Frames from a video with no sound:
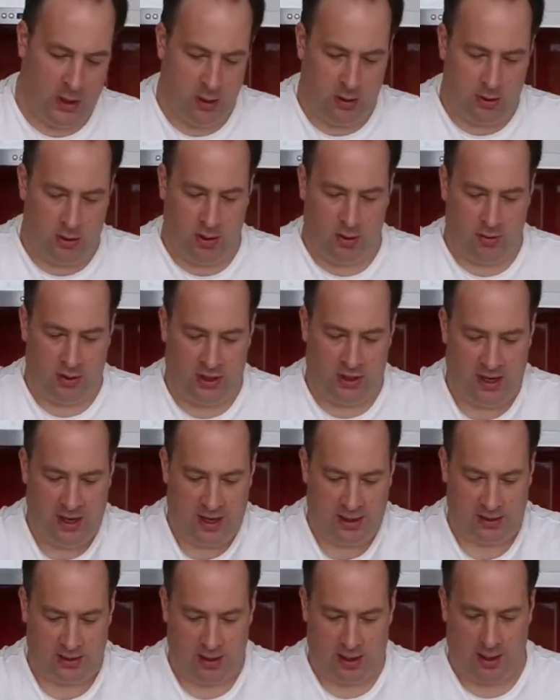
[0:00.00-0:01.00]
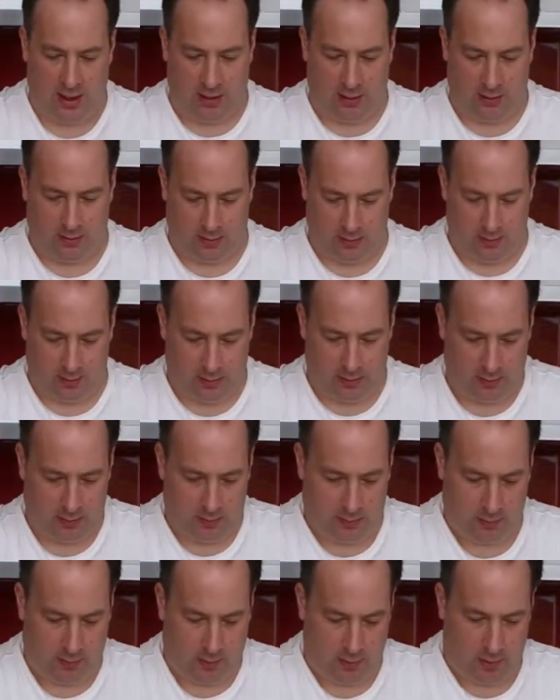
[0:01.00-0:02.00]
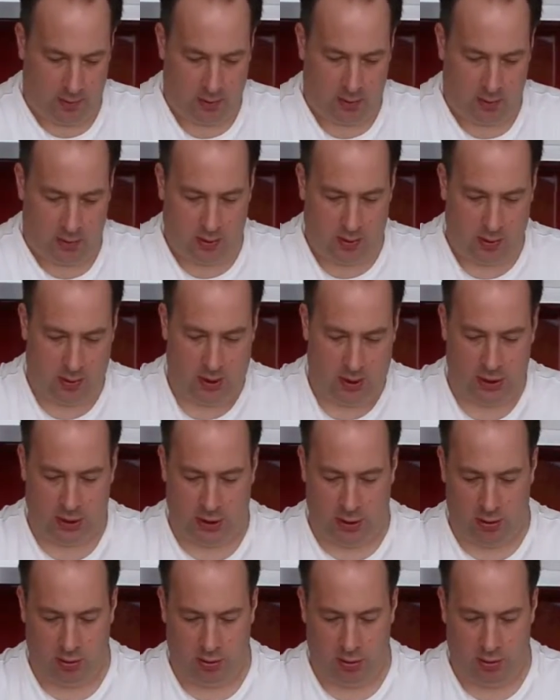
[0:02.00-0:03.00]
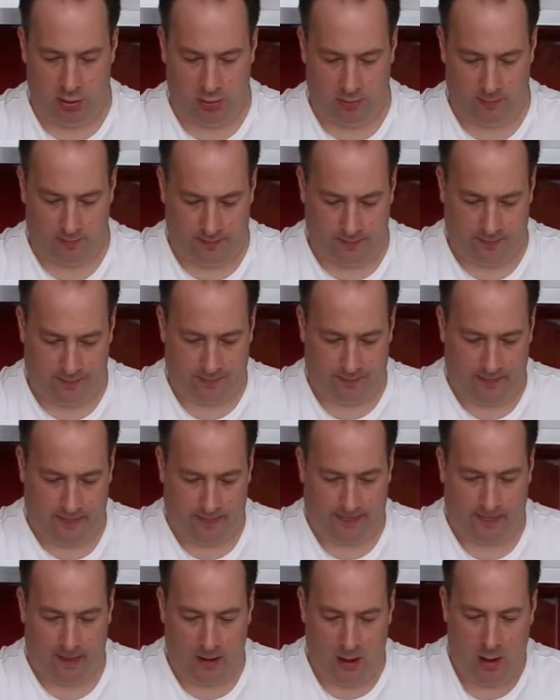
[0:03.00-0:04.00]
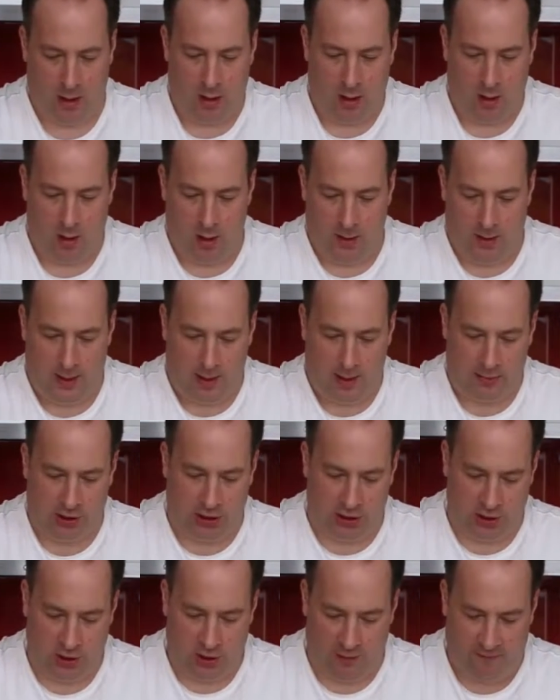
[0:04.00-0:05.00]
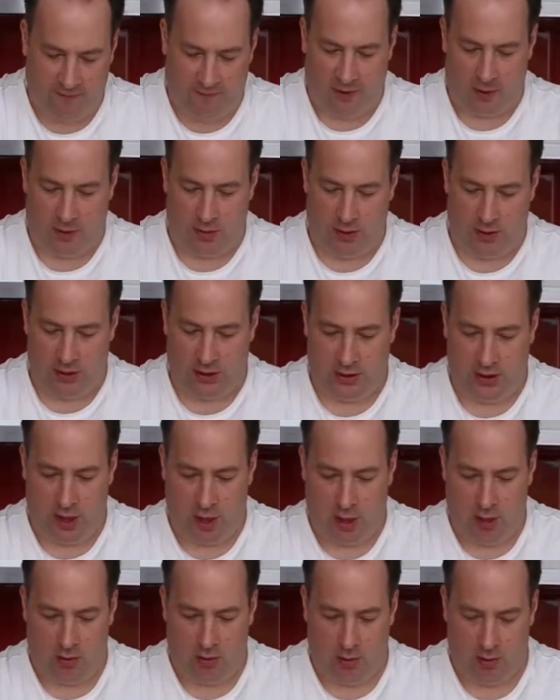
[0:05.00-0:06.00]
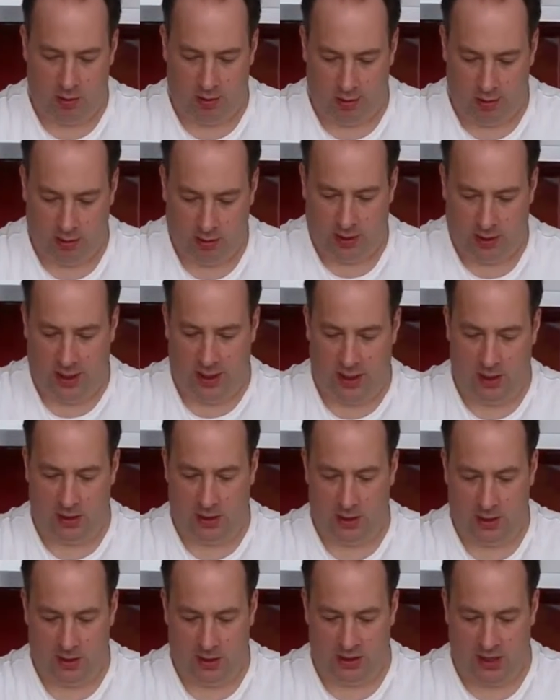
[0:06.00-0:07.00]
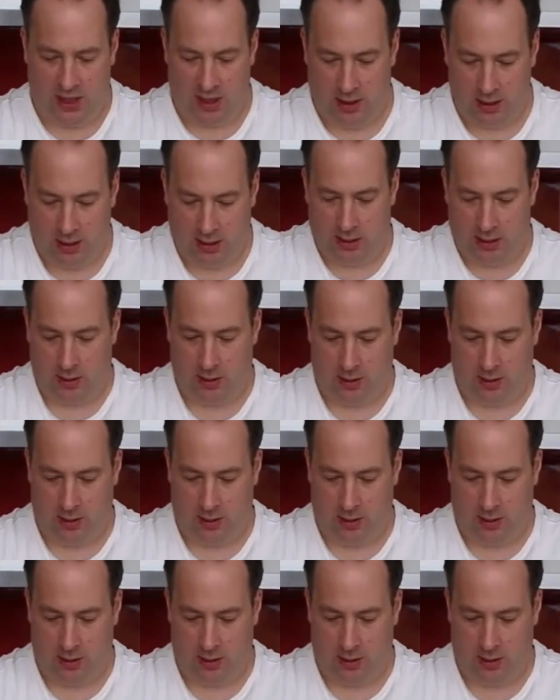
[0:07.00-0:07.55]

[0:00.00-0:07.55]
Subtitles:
So I'll degas that as usual. Then I'm just going to fold this dough into the centre.